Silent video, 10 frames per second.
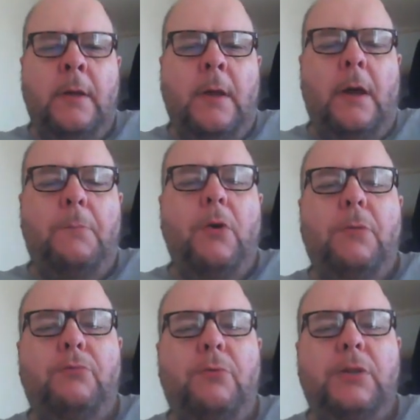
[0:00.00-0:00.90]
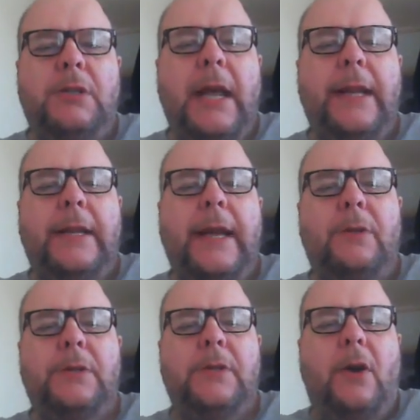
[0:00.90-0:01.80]
I'm not standing
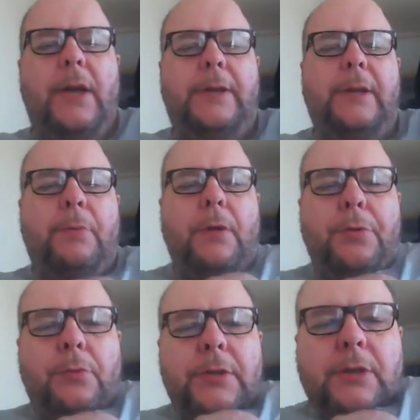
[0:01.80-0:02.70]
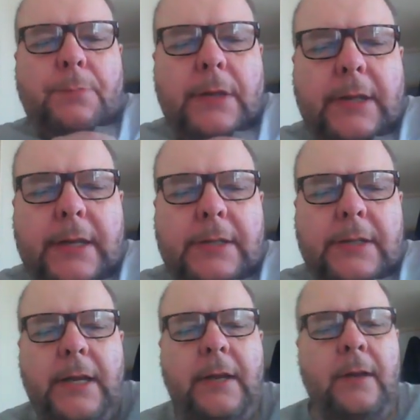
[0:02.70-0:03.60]
outside him, but I thought this would be the next
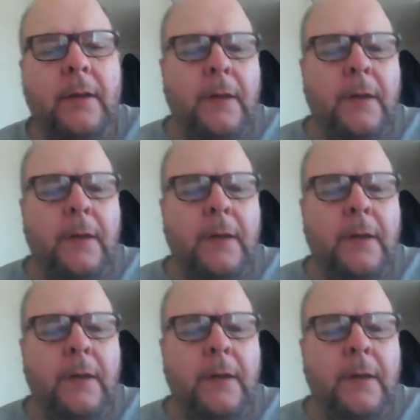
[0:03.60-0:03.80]
thing.